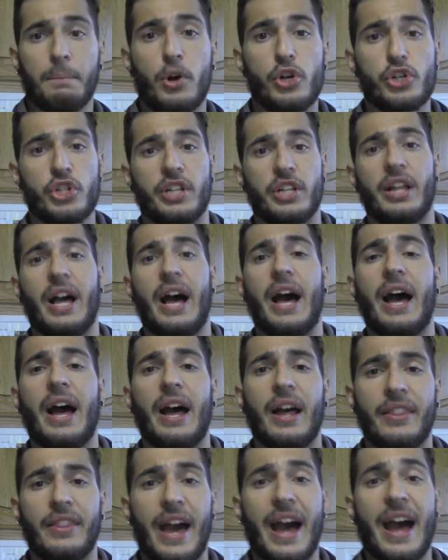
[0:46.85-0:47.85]
pushing
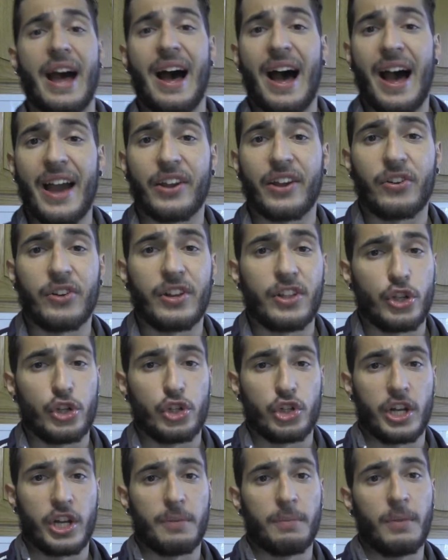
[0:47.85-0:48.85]
that iron in the
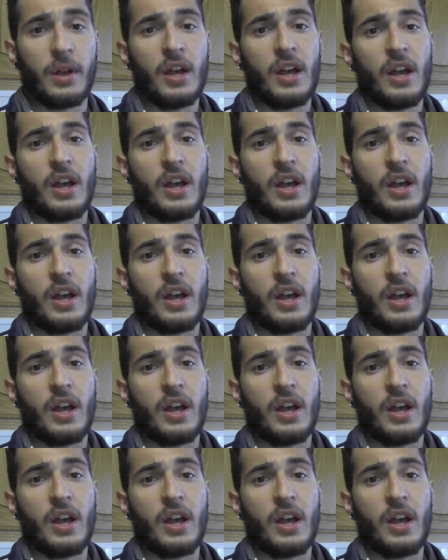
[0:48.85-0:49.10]
gym,